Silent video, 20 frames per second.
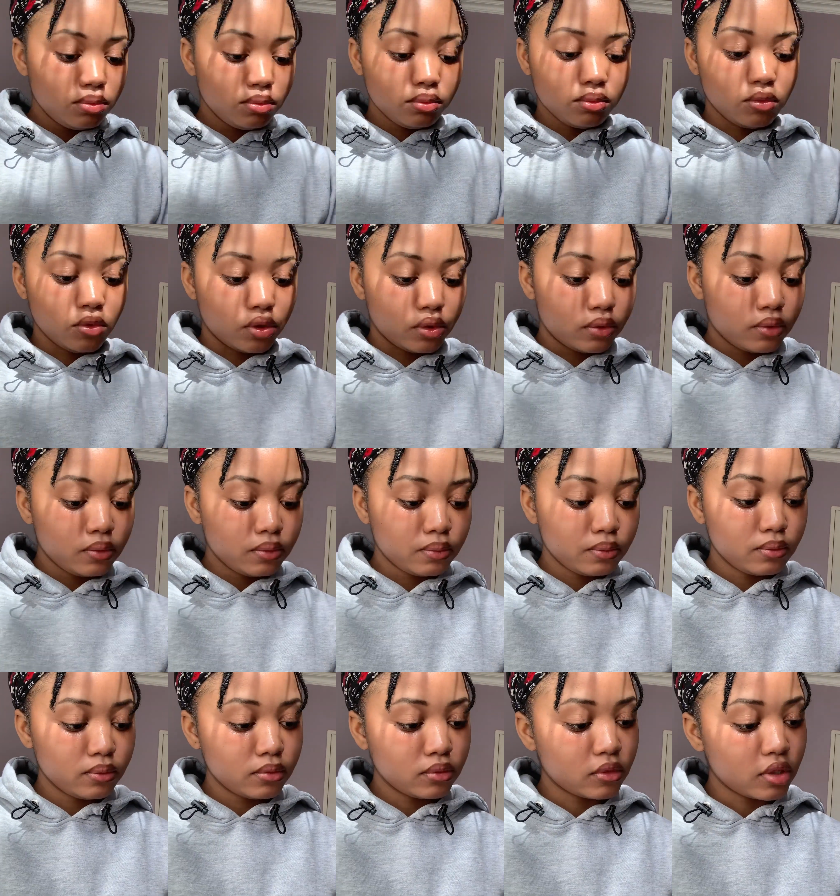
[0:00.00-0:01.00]
know.
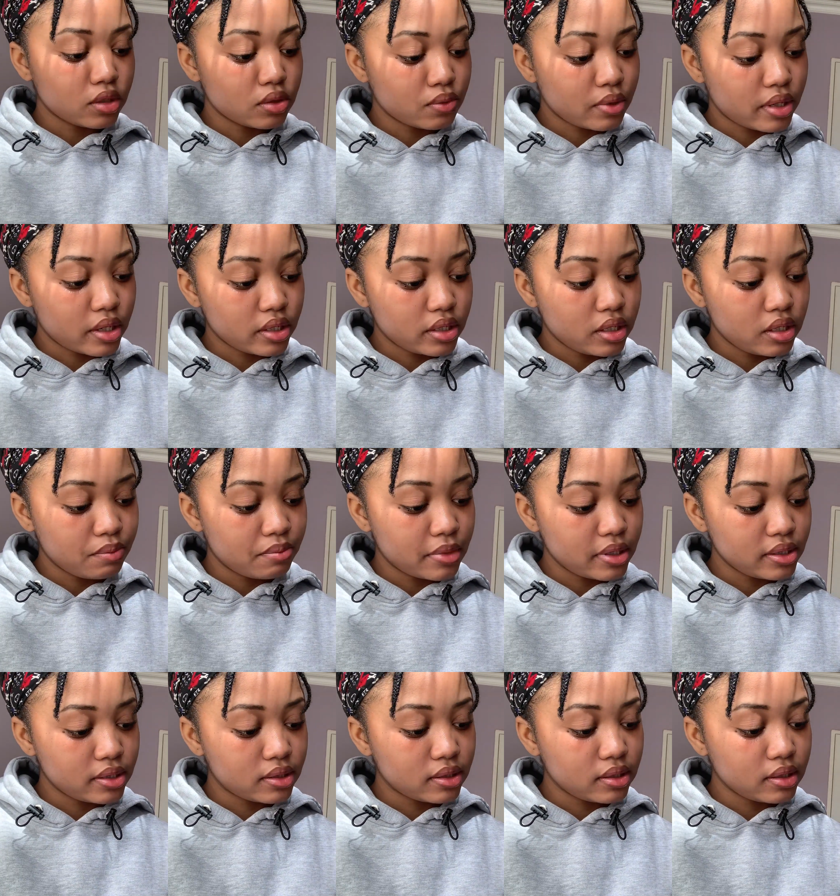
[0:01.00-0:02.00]
That's what I keep my
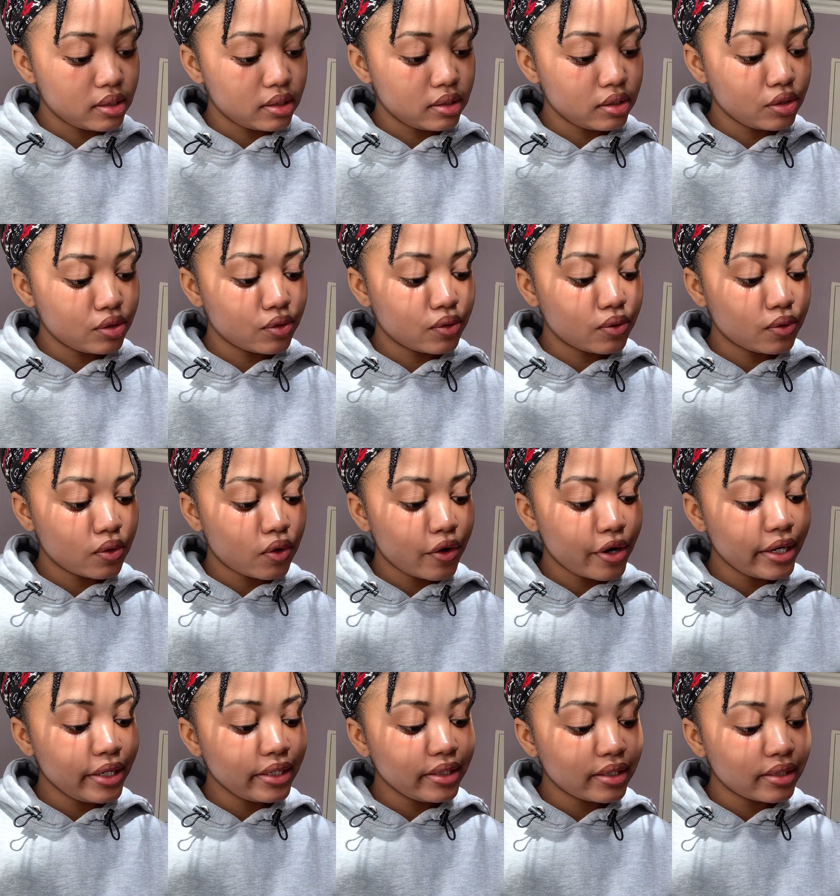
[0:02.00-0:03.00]
skin, you know.
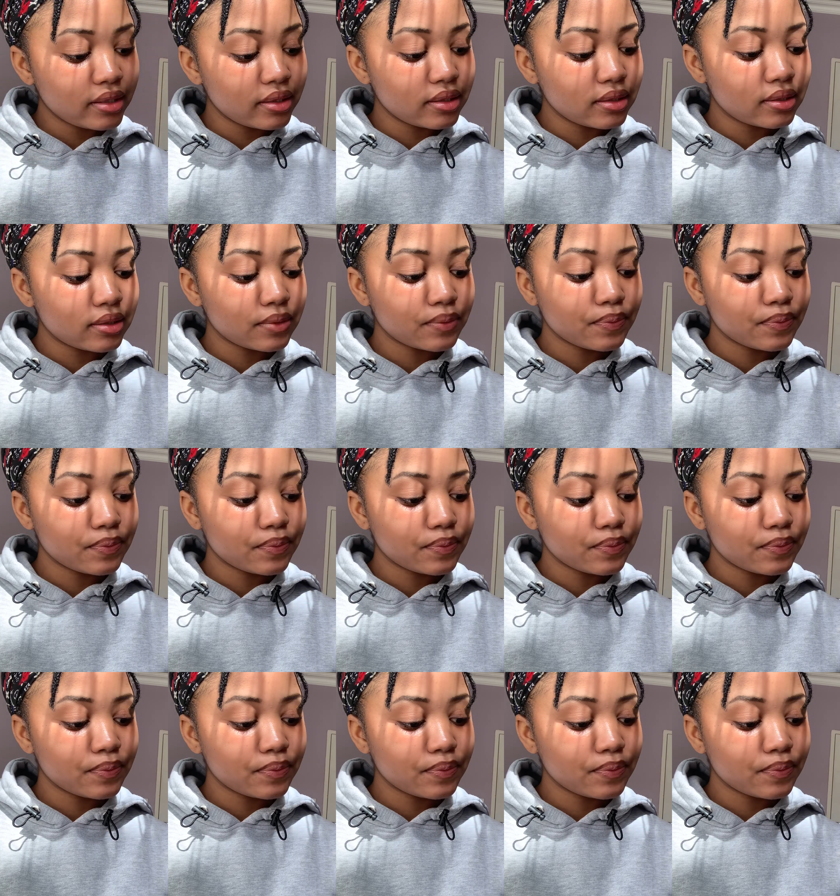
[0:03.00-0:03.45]
Oiliness,